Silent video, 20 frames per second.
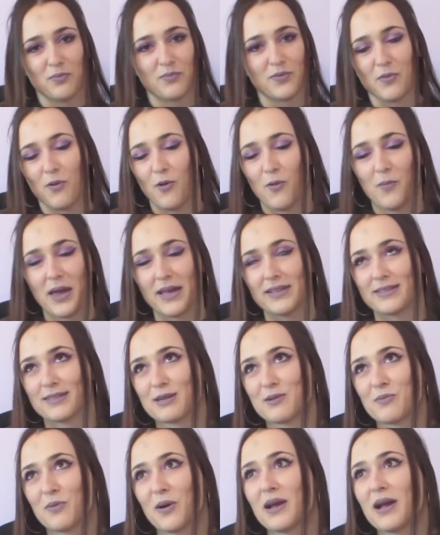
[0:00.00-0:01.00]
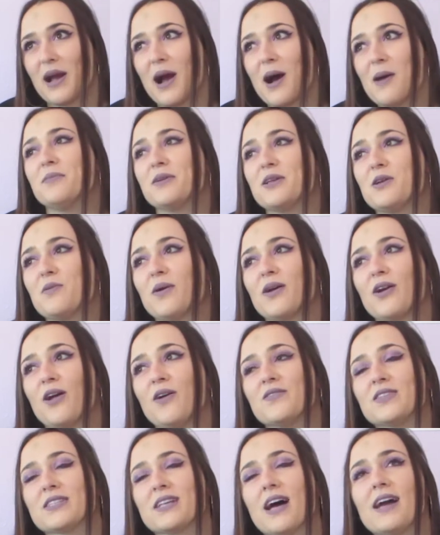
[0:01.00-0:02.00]
whole band's gonna break up. And he went
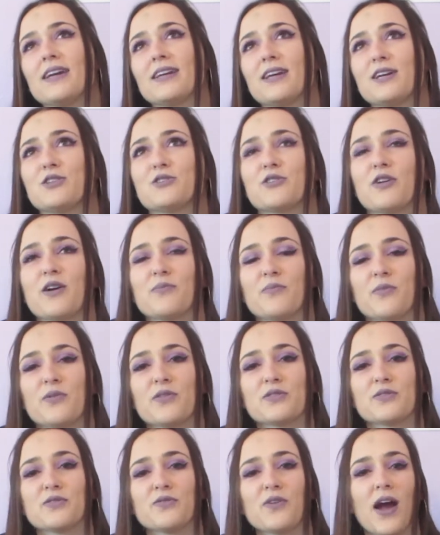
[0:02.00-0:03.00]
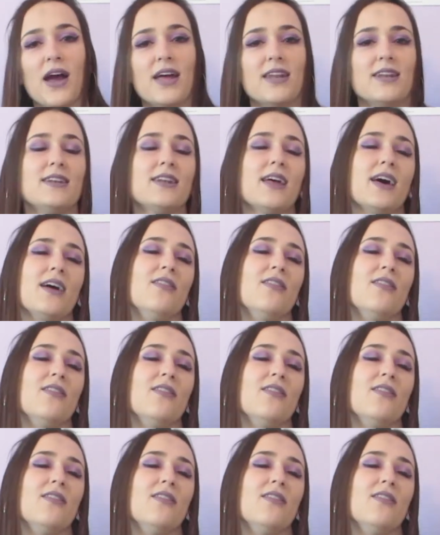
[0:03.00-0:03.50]
on this hiking trip with his friend,